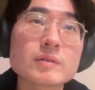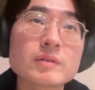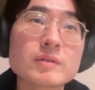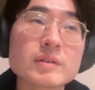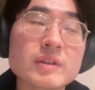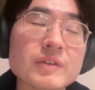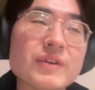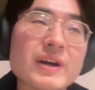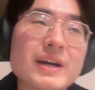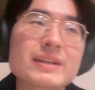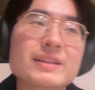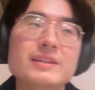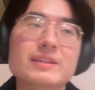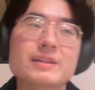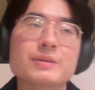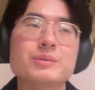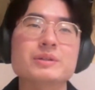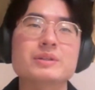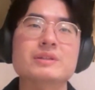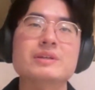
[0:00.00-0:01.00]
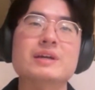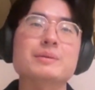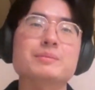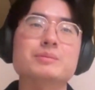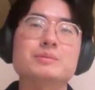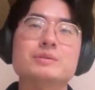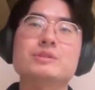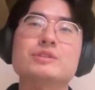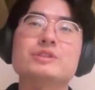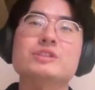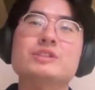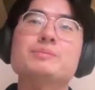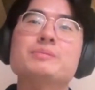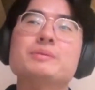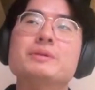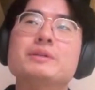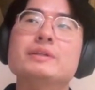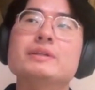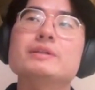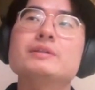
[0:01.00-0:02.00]
the fact that they were able to just
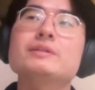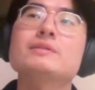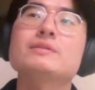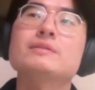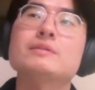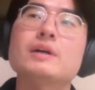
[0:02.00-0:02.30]
be